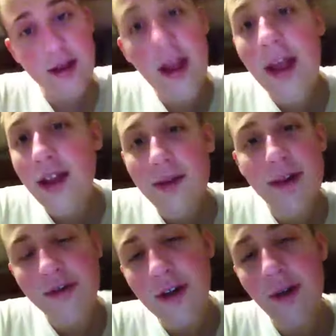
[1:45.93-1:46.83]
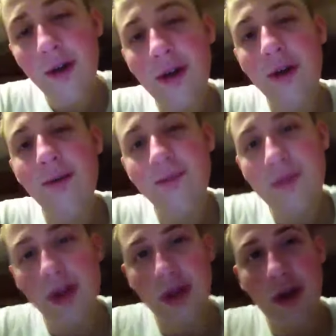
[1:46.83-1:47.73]
They like to be strict on their
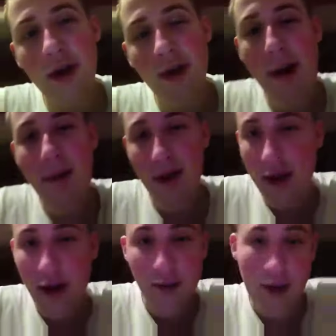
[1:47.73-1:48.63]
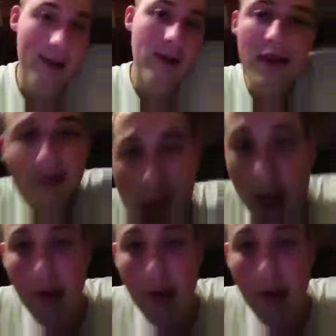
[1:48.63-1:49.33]
nuclear weapons because we have to be the best.